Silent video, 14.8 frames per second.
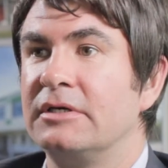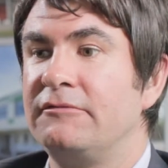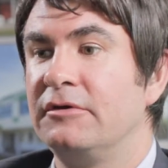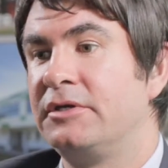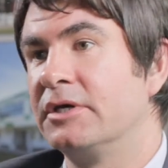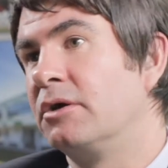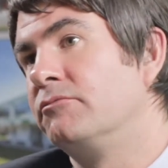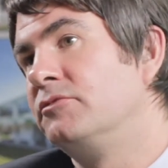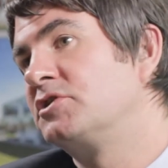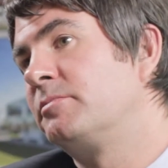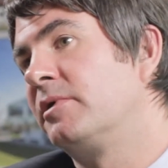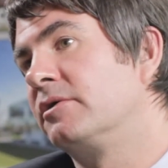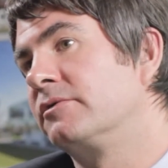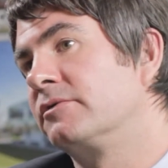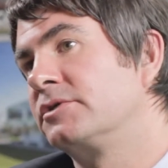If you don't
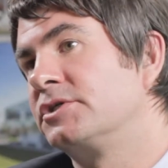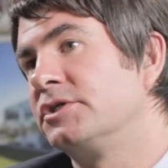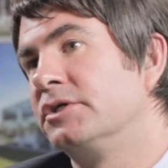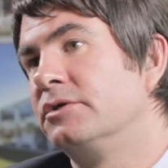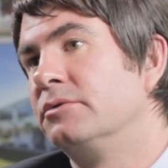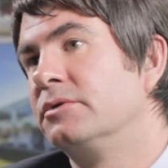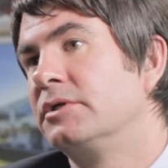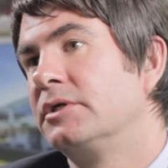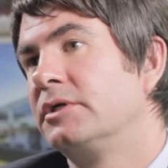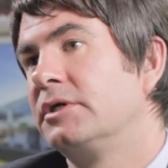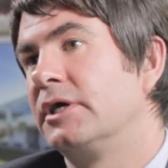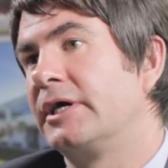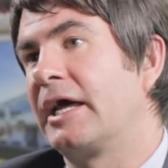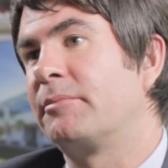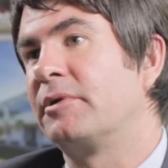respond to
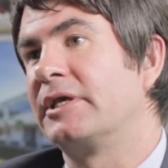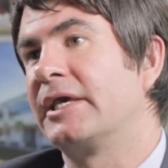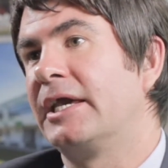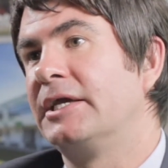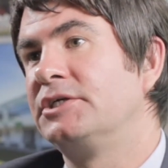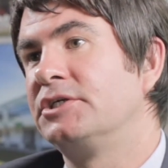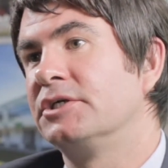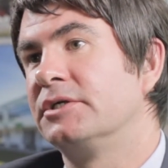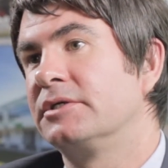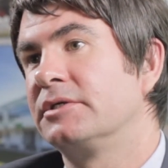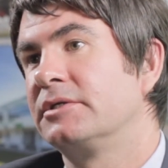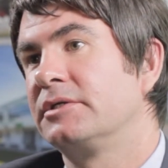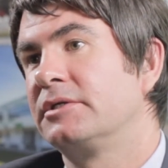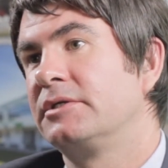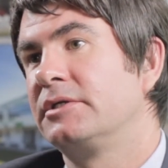an application
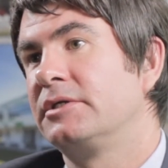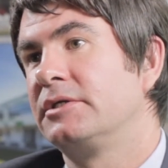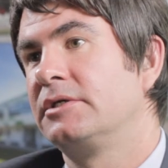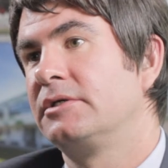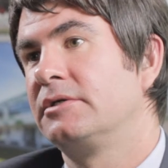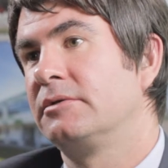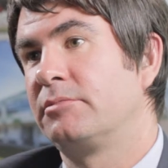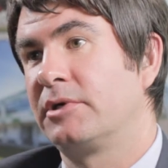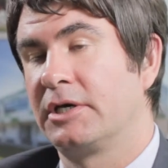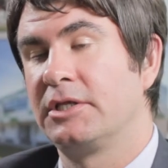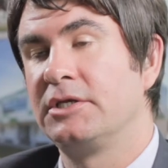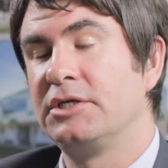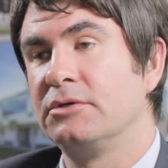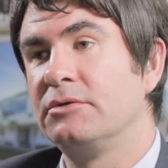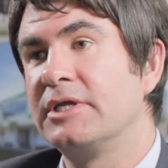by the
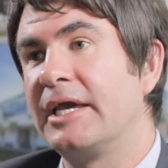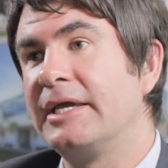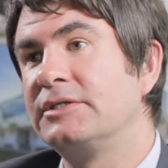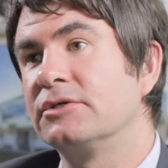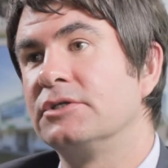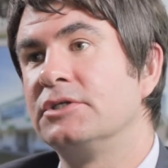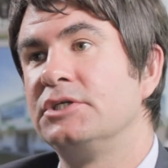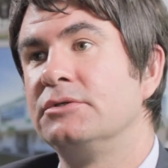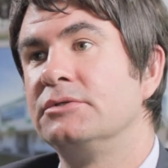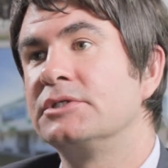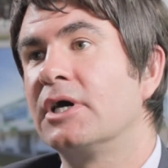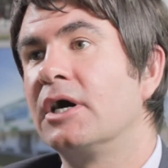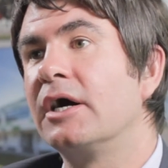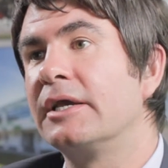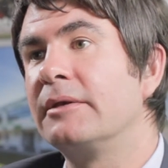due date or the due
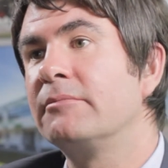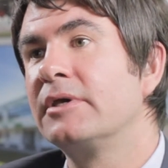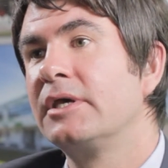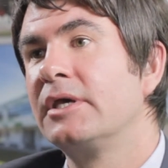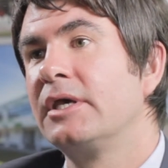time,